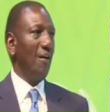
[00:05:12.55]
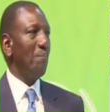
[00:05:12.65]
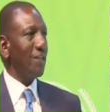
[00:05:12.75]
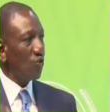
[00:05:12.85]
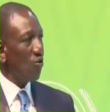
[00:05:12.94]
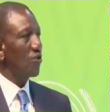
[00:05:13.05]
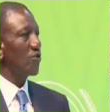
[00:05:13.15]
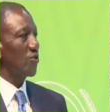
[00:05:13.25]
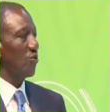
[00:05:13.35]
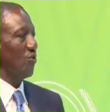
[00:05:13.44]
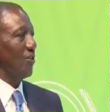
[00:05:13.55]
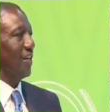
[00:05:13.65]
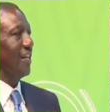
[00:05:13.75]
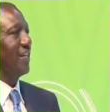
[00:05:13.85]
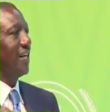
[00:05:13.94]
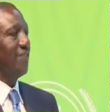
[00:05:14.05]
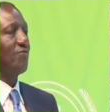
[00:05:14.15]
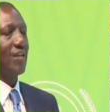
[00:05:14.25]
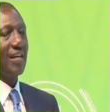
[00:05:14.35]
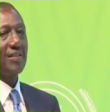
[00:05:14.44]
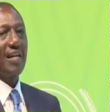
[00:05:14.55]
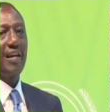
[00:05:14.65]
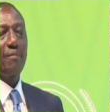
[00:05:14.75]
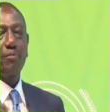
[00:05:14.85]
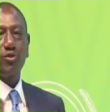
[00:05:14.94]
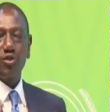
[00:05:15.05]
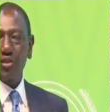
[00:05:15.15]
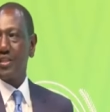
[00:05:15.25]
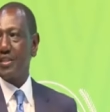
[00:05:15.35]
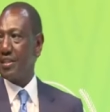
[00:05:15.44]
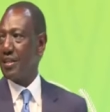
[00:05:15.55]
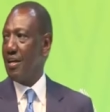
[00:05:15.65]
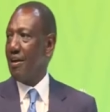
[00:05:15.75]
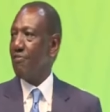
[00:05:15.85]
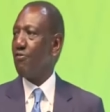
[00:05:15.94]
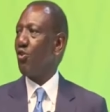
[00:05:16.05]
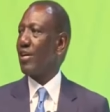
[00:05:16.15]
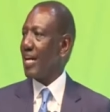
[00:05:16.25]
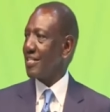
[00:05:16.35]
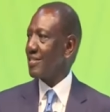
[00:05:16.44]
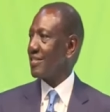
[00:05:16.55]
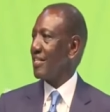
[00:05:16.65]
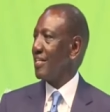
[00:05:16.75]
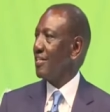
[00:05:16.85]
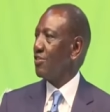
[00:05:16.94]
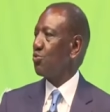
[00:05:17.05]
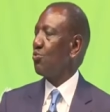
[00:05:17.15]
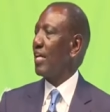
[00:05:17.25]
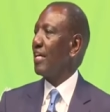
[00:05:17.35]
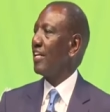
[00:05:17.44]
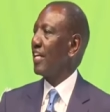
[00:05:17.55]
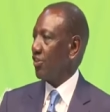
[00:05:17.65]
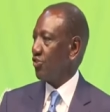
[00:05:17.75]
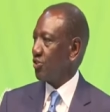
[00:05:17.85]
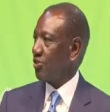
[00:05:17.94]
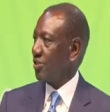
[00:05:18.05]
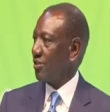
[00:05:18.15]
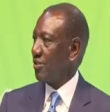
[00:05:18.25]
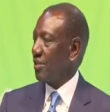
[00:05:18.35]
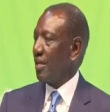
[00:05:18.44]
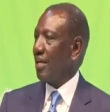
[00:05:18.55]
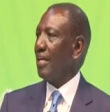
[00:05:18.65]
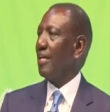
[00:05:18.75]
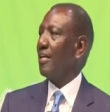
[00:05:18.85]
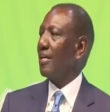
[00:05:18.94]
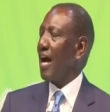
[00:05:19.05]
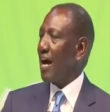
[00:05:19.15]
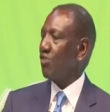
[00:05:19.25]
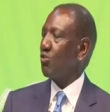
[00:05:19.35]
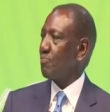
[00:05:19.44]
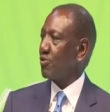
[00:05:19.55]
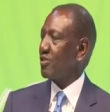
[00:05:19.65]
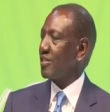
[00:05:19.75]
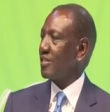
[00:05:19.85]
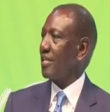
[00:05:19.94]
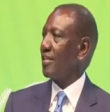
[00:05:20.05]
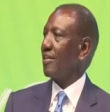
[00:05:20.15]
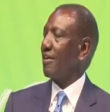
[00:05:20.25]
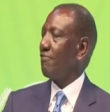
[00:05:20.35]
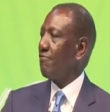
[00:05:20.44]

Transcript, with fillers: but also it gives us an opportunity for us to engage in agro-processing,